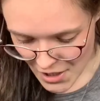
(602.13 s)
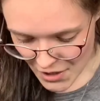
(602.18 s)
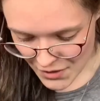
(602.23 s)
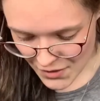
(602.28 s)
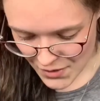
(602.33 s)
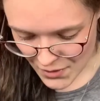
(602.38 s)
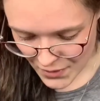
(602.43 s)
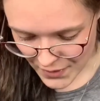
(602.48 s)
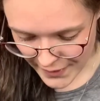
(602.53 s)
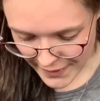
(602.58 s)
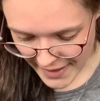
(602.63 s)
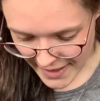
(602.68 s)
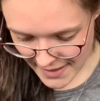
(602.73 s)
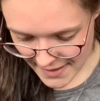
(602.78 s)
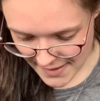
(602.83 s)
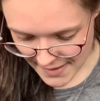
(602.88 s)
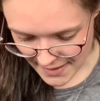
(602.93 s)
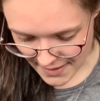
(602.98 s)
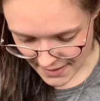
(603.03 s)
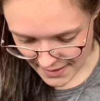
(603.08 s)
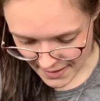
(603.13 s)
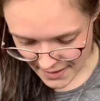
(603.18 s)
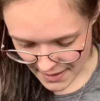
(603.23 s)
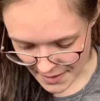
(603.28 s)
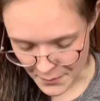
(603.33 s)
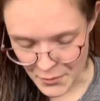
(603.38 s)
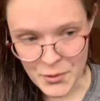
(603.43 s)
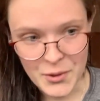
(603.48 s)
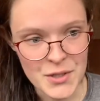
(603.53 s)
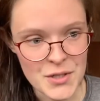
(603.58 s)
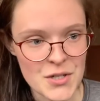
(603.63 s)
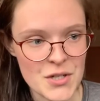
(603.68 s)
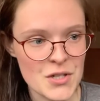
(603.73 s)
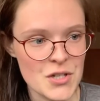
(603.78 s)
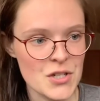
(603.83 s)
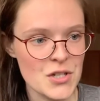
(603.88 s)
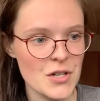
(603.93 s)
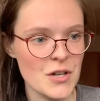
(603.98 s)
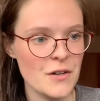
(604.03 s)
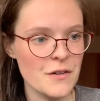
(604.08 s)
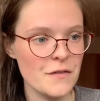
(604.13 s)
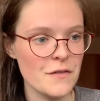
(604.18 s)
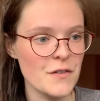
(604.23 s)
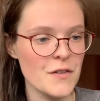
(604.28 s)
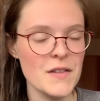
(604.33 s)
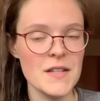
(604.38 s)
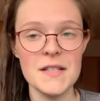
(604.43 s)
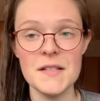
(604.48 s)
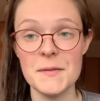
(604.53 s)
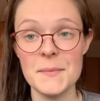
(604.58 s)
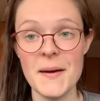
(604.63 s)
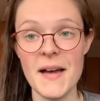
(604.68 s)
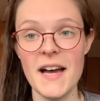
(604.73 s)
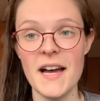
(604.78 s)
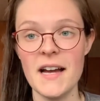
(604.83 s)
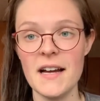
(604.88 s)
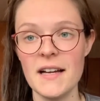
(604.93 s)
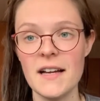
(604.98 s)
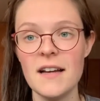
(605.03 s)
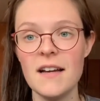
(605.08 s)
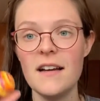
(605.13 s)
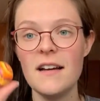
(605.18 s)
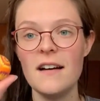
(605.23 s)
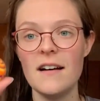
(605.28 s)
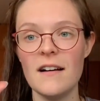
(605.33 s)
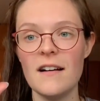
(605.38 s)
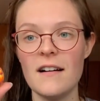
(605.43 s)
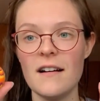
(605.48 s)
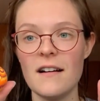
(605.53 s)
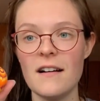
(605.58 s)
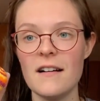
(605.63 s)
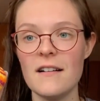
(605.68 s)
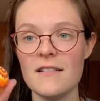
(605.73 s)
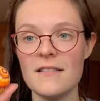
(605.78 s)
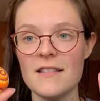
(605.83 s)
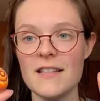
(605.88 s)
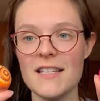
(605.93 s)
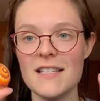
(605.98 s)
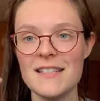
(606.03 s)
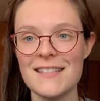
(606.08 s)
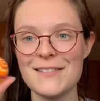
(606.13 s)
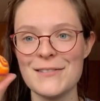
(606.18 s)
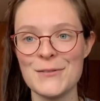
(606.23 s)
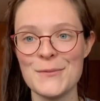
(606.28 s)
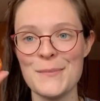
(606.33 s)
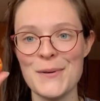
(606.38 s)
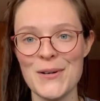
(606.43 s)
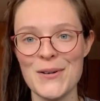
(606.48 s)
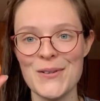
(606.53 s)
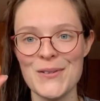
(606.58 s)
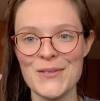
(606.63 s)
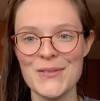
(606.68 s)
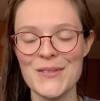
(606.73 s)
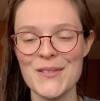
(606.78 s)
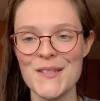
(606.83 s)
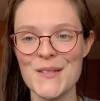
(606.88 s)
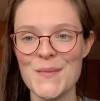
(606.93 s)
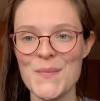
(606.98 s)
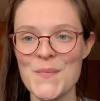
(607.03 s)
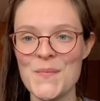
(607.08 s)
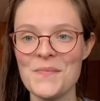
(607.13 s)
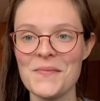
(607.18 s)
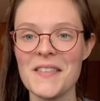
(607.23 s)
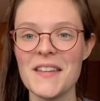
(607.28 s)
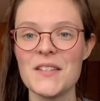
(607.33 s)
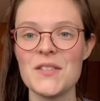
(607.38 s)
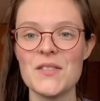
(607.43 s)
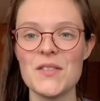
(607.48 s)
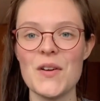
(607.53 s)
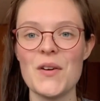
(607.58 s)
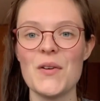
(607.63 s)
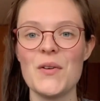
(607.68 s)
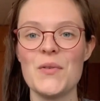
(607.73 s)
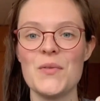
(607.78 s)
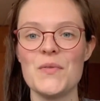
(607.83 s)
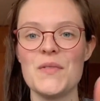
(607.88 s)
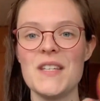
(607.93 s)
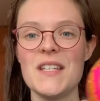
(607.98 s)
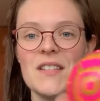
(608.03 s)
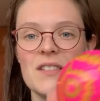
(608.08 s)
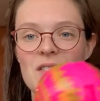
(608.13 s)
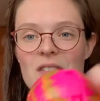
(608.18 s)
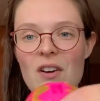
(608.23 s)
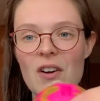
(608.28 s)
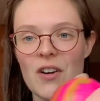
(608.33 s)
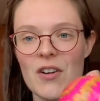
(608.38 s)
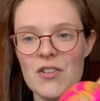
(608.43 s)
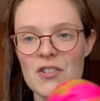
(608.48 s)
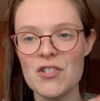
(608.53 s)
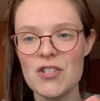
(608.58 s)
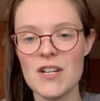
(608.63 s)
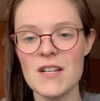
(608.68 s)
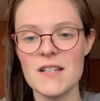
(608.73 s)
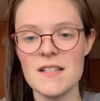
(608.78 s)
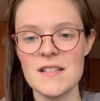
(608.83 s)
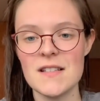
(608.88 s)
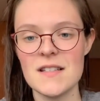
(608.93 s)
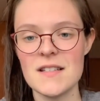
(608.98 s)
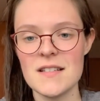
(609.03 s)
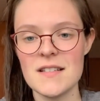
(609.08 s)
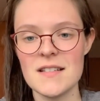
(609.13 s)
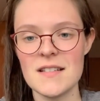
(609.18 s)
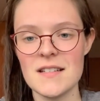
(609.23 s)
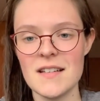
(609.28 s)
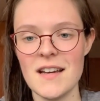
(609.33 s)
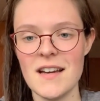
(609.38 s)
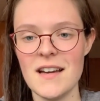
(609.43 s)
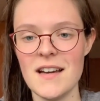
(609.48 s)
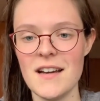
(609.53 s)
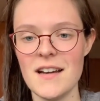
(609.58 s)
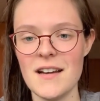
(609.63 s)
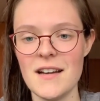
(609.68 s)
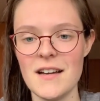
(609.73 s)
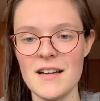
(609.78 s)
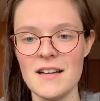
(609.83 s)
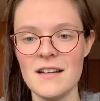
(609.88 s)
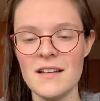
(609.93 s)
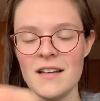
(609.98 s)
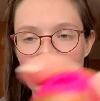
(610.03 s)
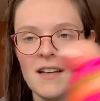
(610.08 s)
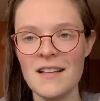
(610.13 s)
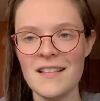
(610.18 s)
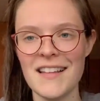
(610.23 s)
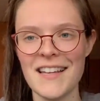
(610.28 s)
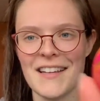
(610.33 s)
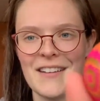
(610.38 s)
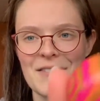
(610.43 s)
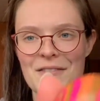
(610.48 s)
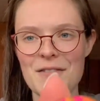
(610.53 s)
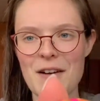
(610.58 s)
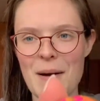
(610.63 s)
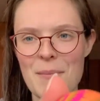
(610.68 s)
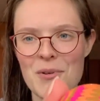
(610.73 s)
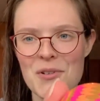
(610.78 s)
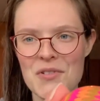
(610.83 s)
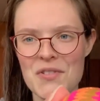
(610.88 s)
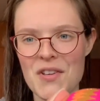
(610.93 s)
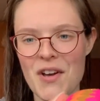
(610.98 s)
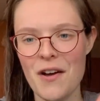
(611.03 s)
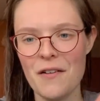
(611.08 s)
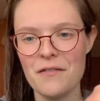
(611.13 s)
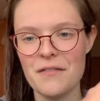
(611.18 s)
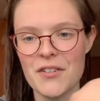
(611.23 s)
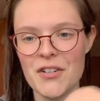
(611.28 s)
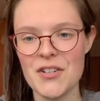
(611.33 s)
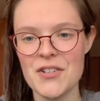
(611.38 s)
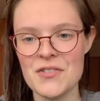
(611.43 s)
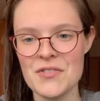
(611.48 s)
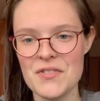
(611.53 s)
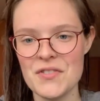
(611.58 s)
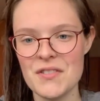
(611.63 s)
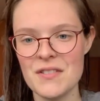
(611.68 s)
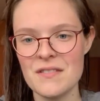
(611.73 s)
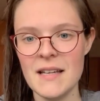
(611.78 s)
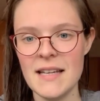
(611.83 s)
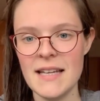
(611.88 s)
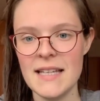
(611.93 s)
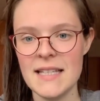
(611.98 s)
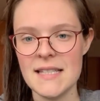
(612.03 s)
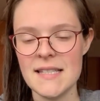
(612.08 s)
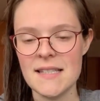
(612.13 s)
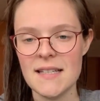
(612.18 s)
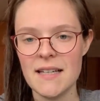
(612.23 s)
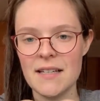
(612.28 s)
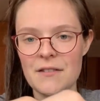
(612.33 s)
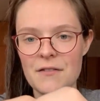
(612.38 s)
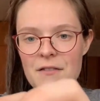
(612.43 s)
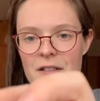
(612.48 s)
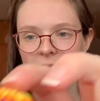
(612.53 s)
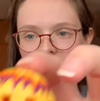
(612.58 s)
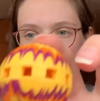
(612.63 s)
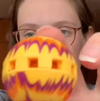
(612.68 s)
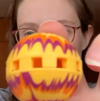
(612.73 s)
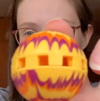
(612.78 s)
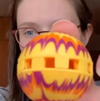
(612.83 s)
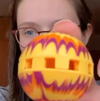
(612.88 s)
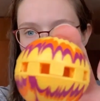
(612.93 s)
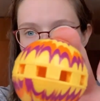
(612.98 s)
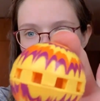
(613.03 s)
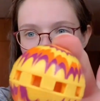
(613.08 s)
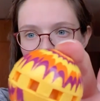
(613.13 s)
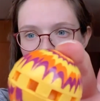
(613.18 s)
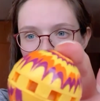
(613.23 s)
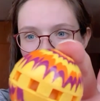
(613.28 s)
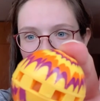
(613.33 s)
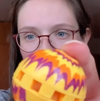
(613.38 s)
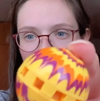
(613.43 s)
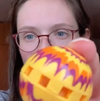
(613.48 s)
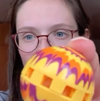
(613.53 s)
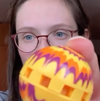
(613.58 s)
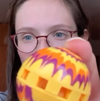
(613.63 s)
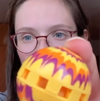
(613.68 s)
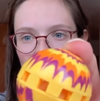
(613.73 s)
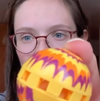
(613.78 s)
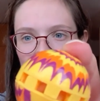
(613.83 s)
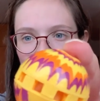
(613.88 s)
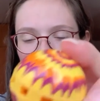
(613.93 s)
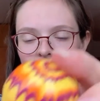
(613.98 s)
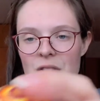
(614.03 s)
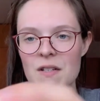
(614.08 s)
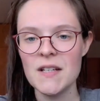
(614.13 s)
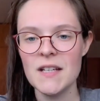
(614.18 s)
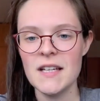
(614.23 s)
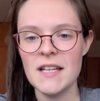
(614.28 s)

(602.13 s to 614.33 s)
So the last thing that I'm going to show for this bag are these little balls. So these are just like fabric softeners inside of these little balls.